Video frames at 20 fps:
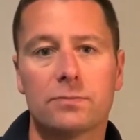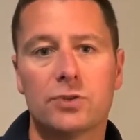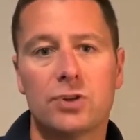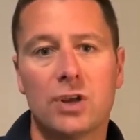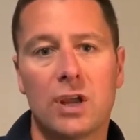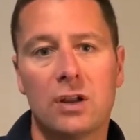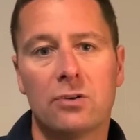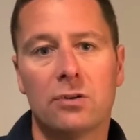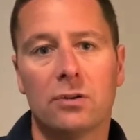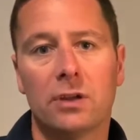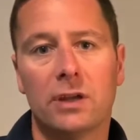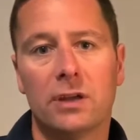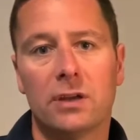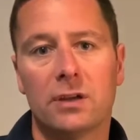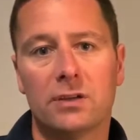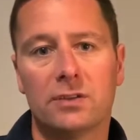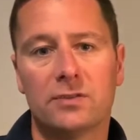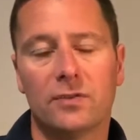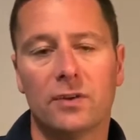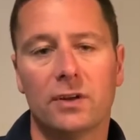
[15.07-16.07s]
Generally,
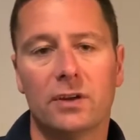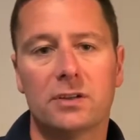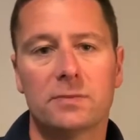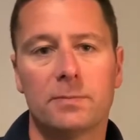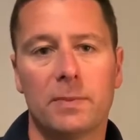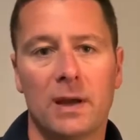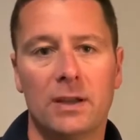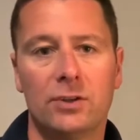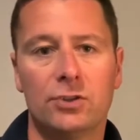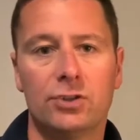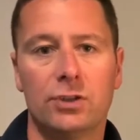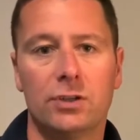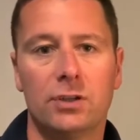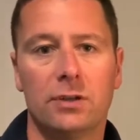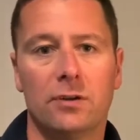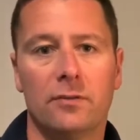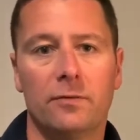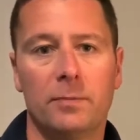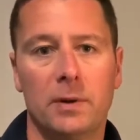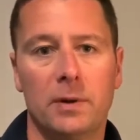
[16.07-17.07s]
it's for
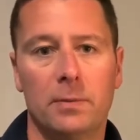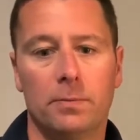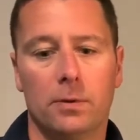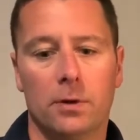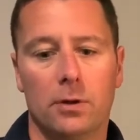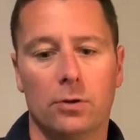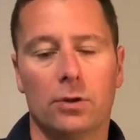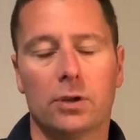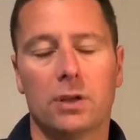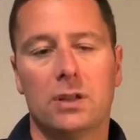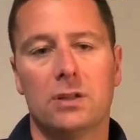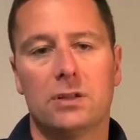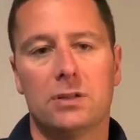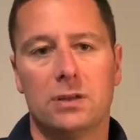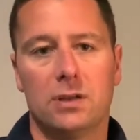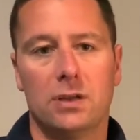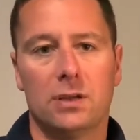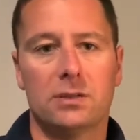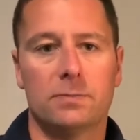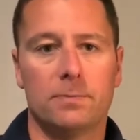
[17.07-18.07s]
expansion. If people are looking
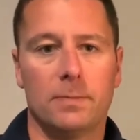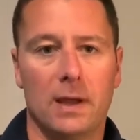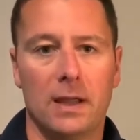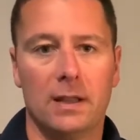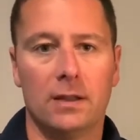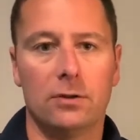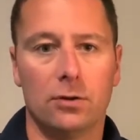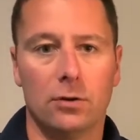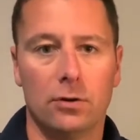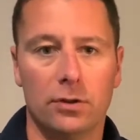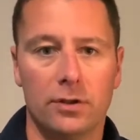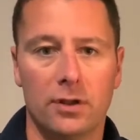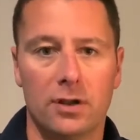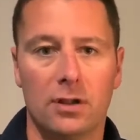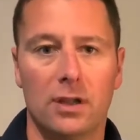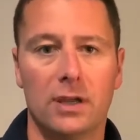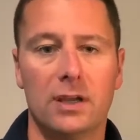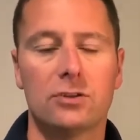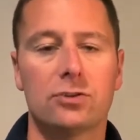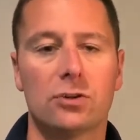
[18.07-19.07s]
to expand on their
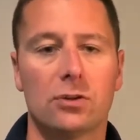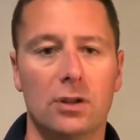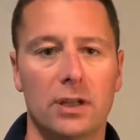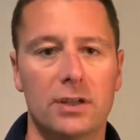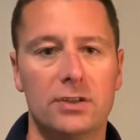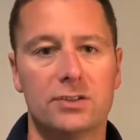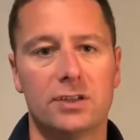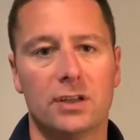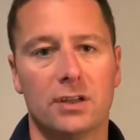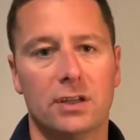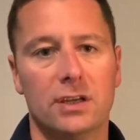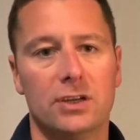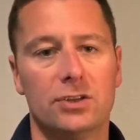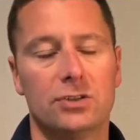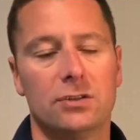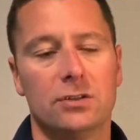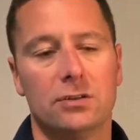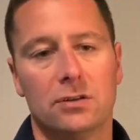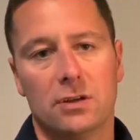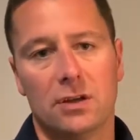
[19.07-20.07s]
electrical
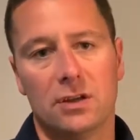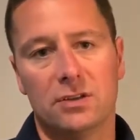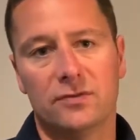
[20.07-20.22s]
installation,